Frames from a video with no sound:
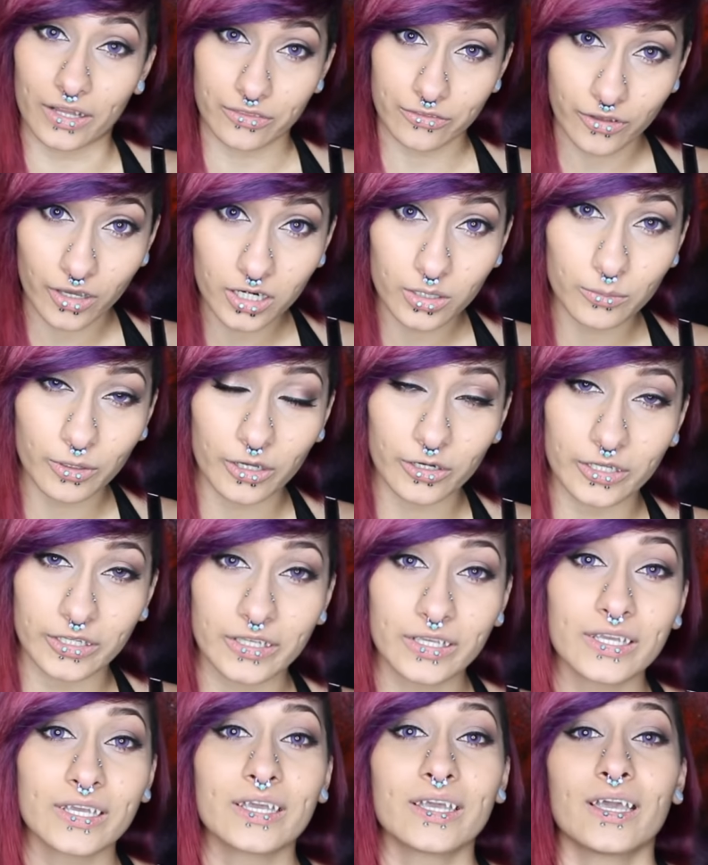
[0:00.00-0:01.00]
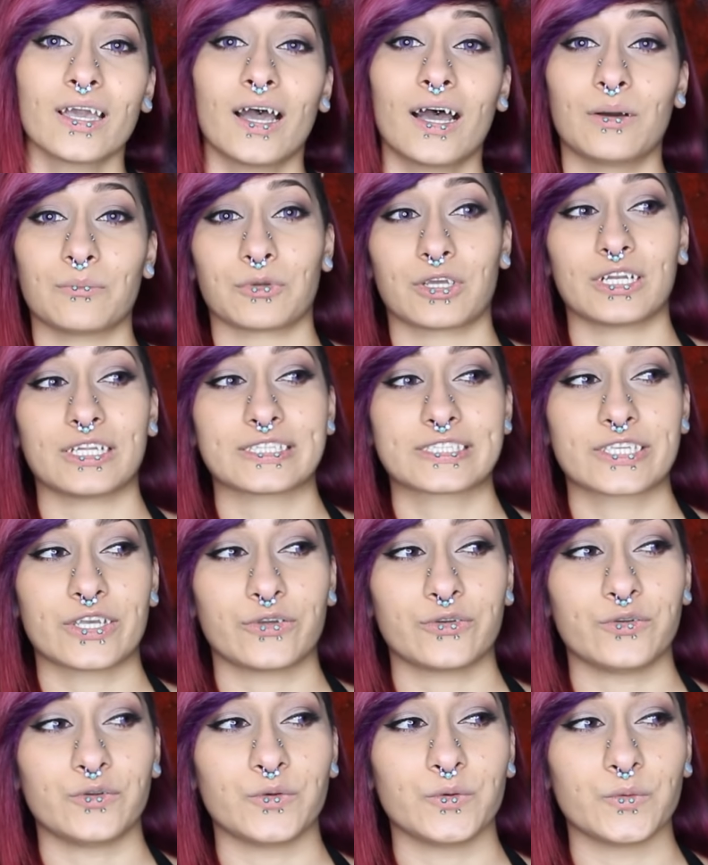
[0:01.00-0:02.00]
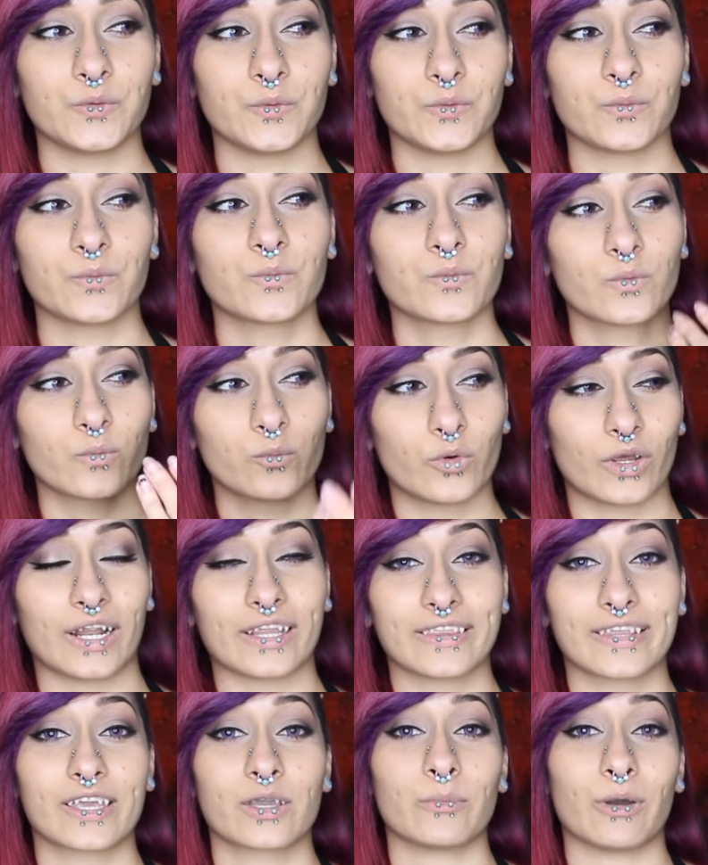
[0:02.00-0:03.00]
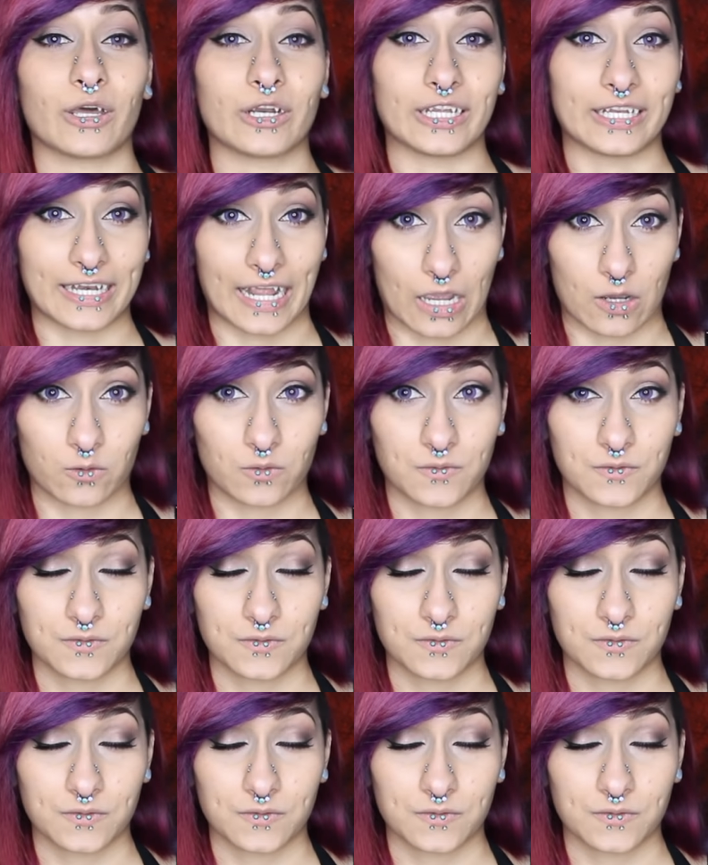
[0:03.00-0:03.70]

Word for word: I thought about it, I'm gonna tell you what I think about it now.